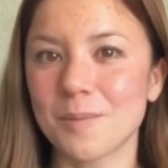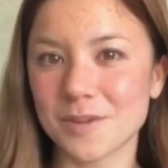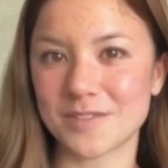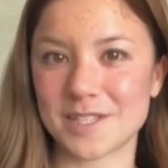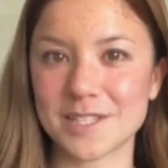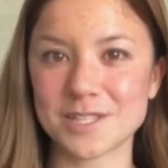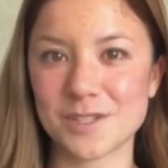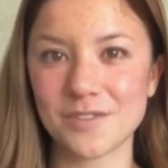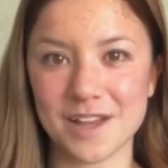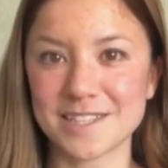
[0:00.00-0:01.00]
previously used
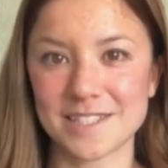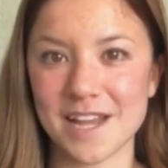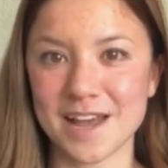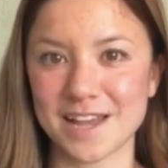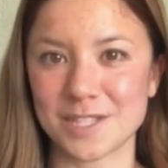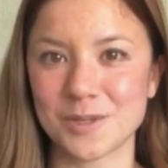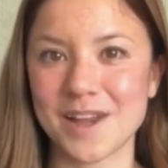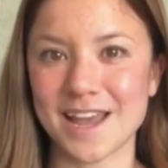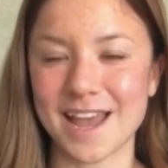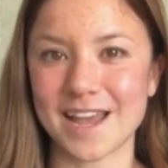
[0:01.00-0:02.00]
by the CIA to
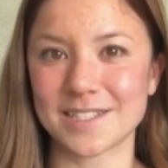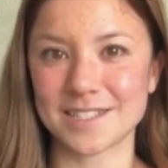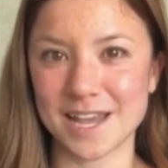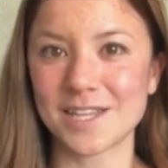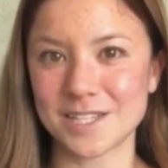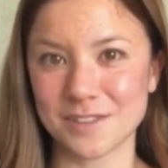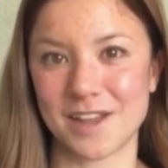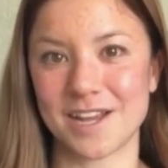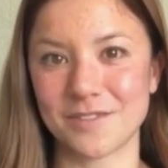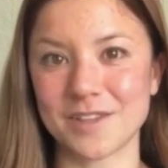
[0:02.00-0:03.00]
enhance agent
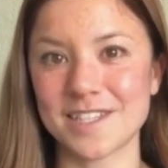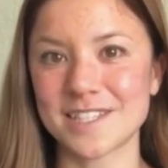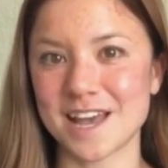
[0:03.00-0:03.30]
effectiveness,